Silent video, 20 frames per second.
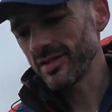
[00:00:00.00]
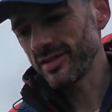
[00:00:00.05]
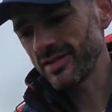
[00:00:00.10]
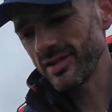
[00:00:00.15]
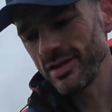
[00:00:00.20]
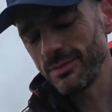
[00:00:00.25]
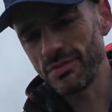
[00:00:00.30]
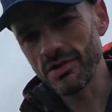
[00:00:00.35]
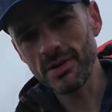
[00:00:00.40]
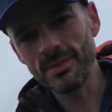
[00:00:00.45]

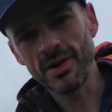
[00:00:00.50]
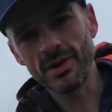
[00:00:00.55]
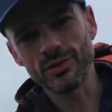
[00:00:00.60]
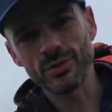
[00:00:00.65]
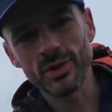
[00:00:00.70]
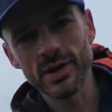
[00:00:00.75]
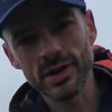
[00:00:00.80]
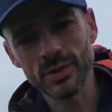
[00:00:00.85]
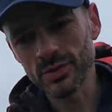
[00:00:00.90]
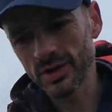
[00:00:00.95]
see pretty much
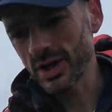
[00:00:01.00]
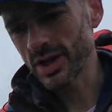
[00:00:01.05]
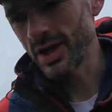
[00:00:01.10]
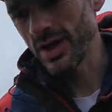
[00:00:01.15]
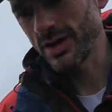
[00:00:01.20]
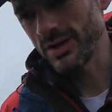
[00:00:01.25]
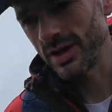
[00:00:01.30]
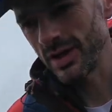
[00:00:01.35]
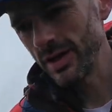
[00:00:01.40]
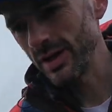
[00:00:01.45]
where you want to
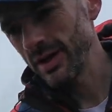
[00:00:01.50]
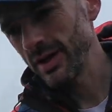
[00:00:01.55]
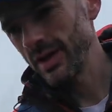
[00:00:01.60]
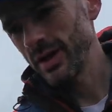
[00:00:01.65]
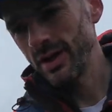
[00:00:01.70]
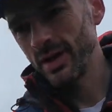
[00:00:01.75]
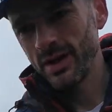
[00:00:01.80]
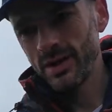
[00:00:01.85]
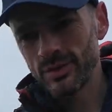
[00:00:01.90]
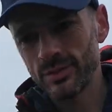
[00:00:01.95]
go.
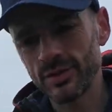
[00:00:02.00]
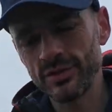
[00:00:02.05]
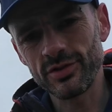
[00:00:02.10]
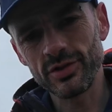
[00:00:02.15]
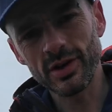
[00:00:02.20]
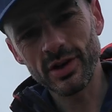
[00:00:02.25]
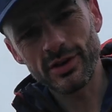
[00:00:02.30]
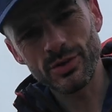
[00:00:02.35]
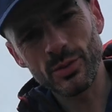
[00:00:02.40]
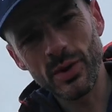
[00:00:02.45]
So once you
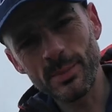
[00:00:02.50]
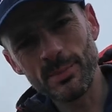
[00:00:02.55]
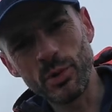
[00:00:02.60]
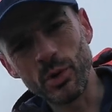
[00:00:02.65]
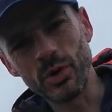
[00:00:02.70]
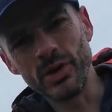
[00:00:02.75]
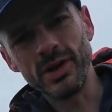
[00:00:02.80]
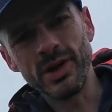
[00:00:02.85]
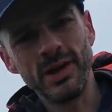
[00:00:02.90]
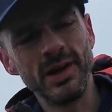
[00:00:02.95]
get to one
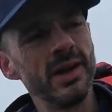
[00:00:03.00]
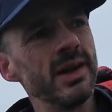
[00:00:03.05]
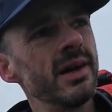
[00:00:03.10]
point,